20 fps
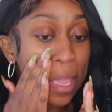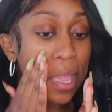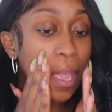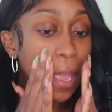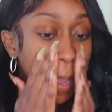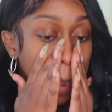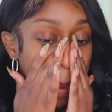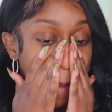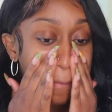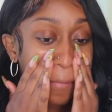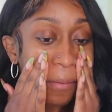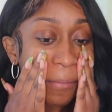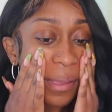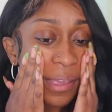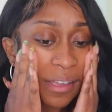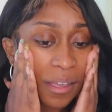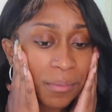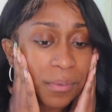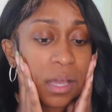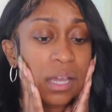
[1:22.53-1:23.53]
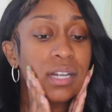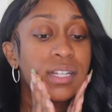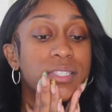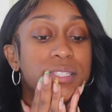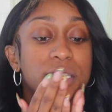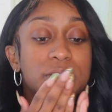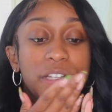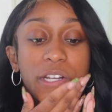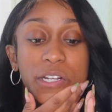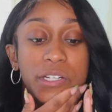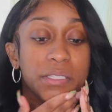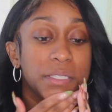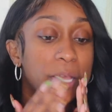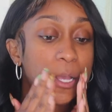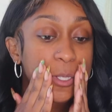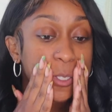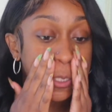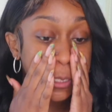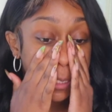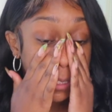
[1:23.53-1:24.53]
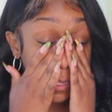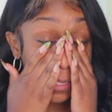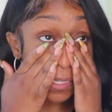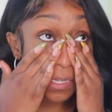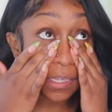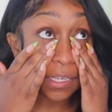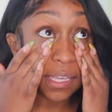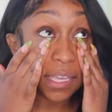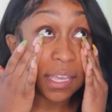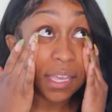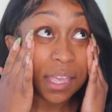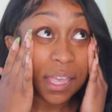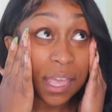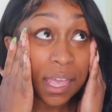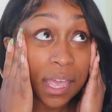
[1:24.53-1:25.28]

And my makeup honestly turns out just as good.